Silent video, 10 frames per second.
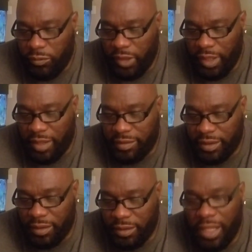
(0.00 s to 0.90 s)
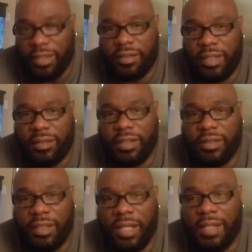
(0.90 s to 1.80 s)
and I said, 96. I
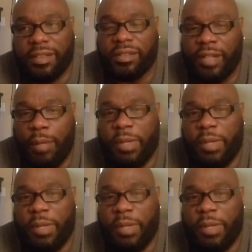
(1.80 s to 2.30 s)
said, so that